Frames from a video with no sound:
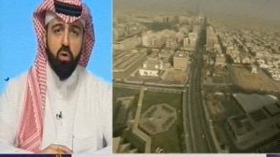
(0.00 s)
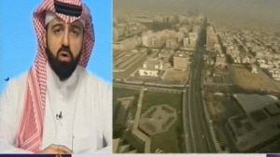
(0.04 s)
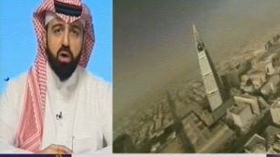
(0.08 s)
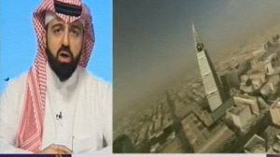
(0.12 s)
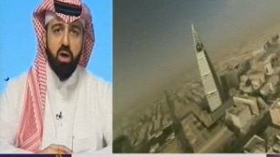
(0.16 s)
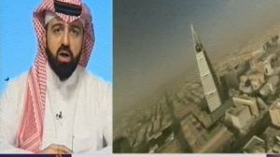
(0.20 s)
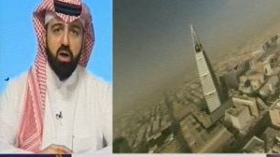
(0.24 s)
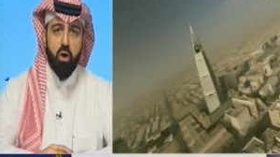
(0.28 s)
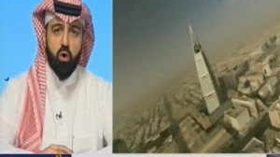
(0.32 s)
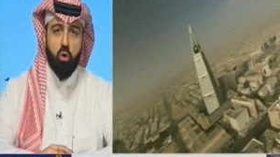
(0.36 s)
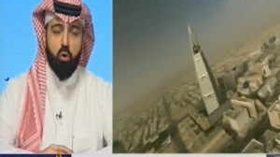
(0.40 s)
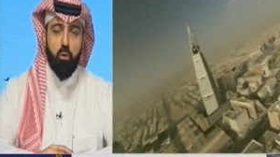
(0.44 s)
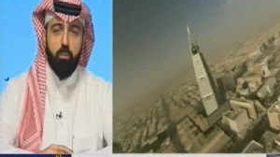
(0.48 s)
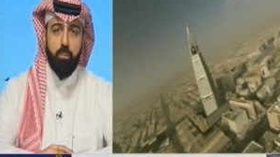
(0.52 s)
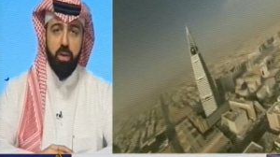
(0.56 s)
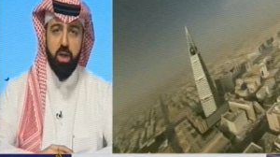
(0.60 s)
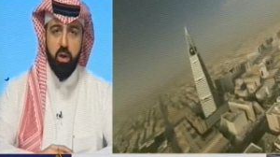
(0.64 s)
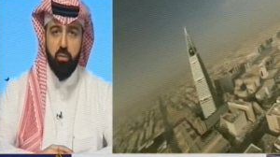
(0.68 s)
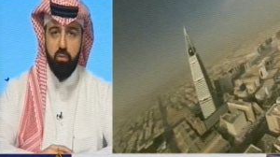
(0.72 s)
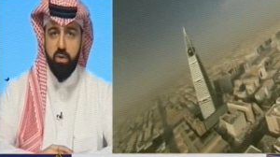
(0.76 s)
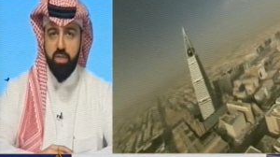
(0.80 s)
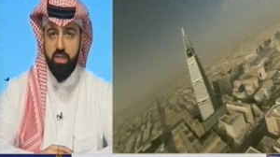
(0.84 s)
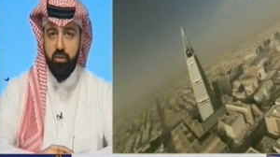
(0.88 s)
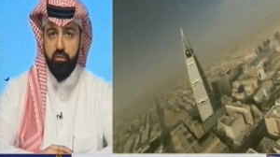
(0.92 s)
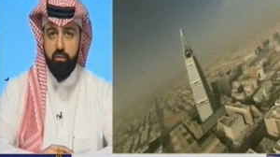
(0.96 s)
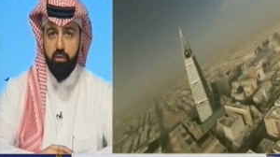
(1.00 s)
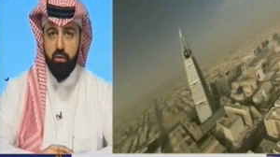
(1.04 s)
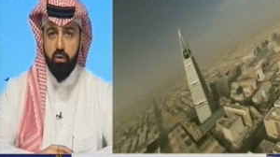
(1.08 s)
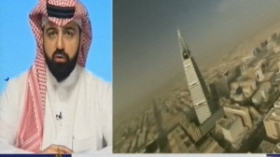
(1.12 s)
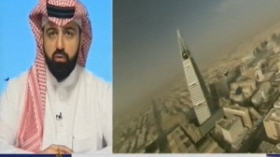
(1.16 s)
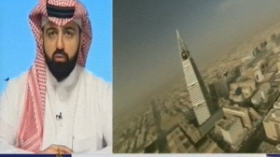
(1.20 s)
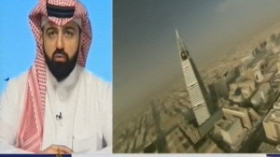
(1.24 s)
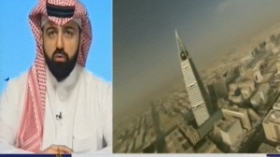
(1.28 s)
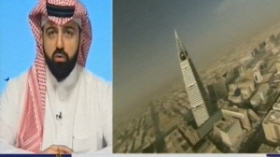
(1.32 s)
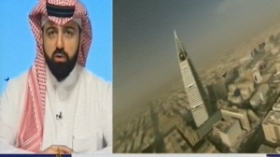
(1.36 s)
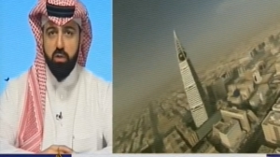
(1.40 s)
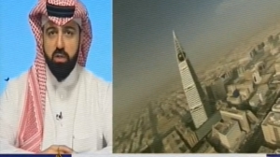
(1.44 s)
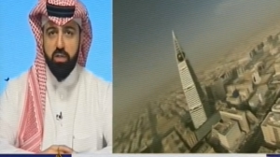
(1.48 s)
uh, coping with the first
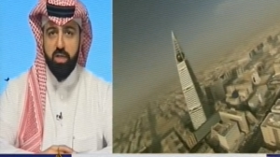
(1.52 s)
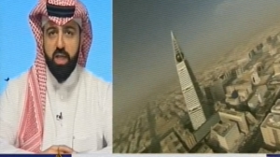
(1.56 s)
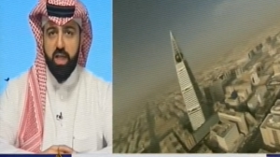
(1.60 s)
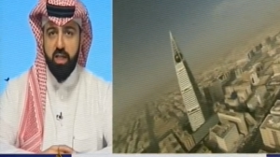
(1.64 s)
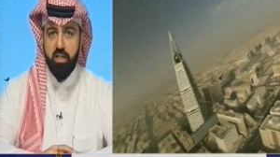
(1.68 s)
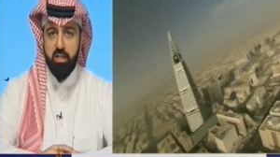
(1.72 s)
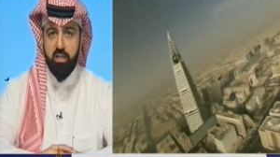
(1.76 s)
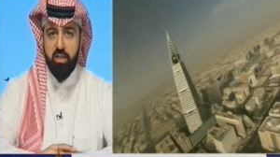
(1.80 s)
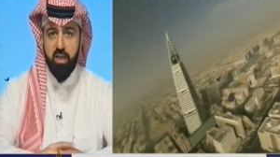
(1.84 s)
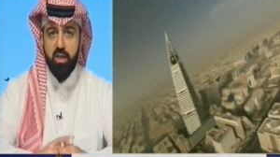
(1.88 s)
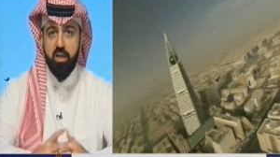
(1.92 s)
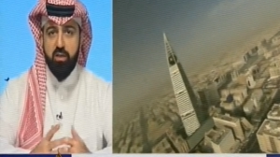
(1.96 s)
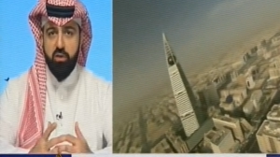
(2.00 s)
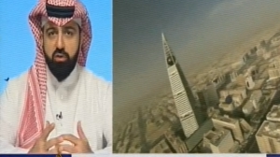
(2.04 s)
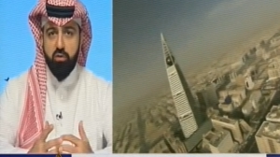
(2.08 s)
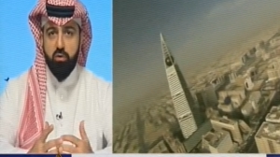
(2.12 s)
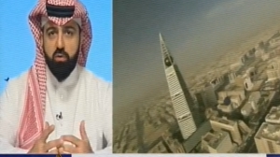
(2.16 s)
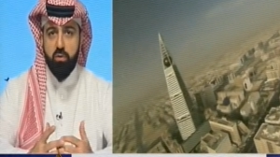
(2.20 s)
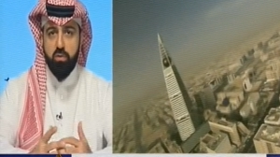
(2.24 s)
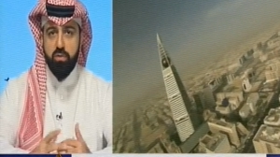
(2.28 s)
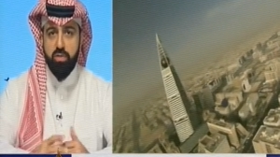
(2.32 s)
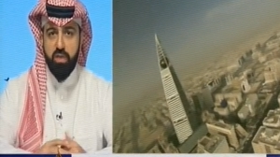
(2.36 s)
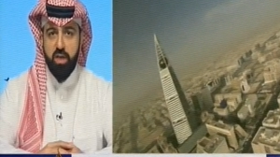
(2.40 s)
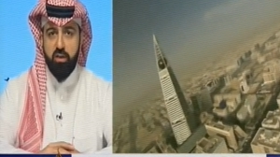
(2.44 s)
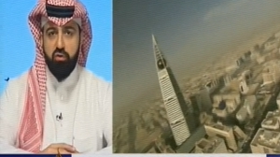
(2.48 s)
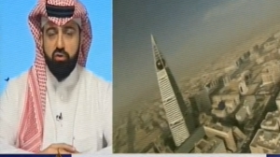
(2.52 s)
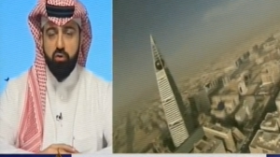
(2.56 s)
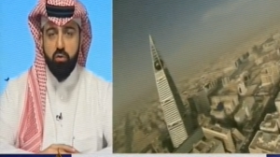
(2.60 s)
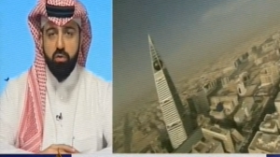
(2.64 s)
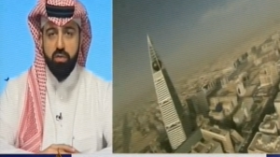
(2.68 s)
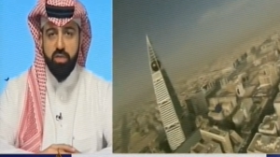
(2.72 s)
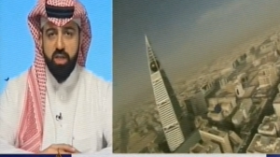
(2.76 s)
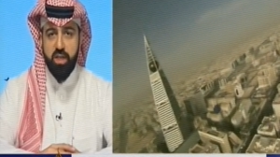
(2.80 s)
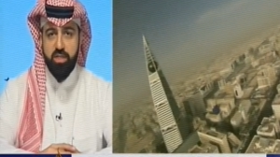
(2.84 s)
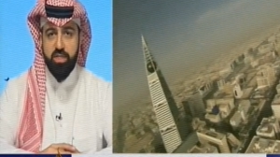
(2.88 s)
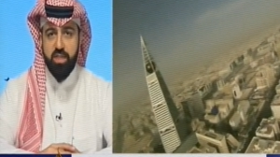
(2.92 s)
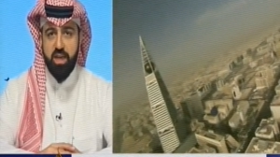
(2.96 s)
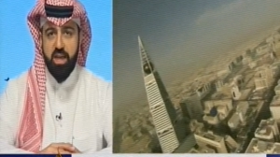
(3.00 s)
world and uh, you know they showed
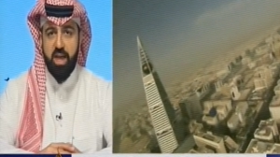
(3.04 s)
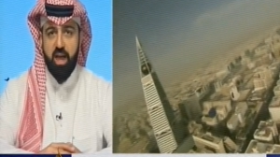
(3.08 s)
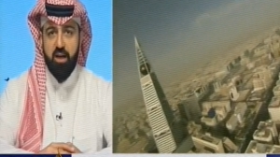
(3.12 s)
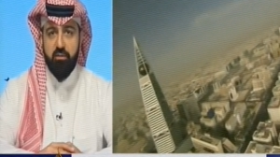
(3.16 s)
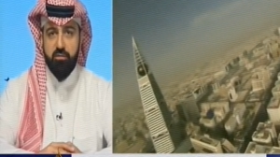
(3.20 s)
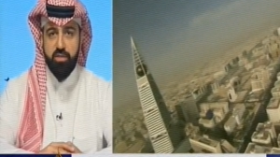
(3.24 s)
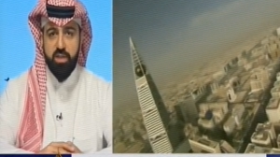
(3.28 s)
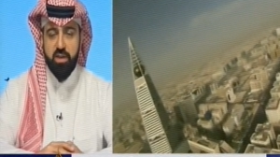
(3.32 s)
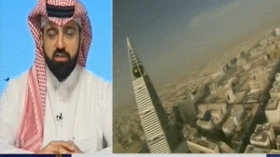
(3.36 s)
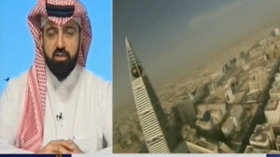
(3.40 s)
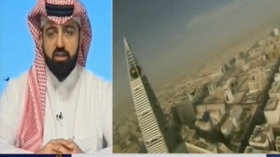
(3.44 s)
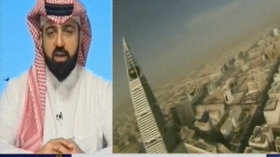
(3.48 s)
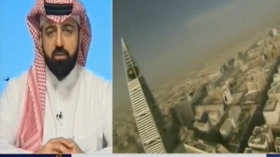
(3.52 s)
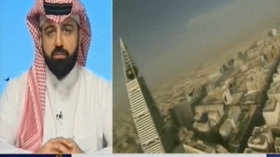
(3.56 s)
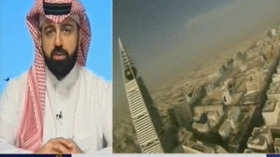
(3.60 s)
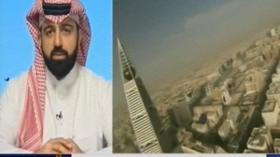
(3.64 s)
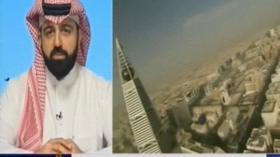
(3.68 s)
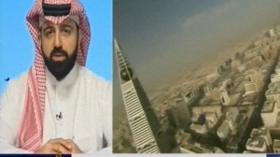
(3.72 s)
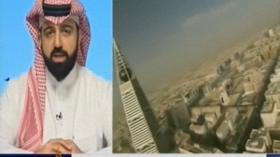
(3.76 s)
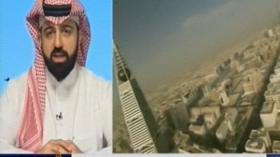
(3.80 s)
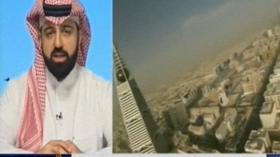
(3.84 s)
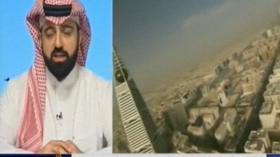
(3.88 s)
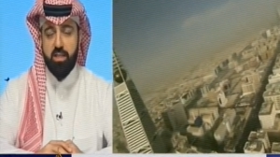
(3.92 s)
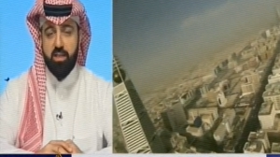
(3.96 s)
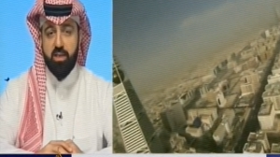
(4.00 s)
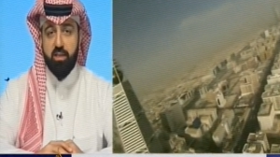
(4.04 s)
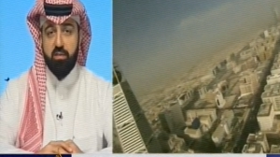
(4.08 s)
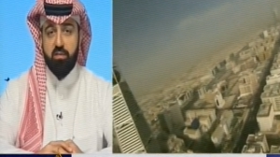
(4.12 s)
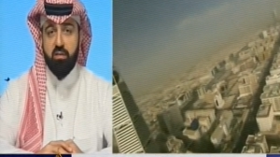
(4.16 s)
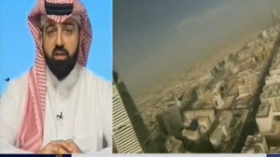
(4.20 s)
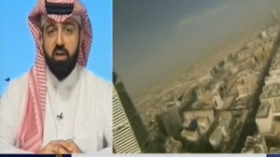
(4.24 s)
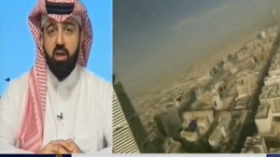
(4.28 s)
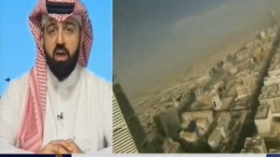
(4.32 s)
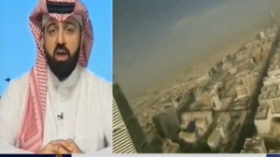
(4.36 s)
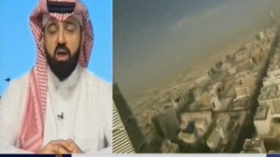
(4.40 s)
that they have these capabilities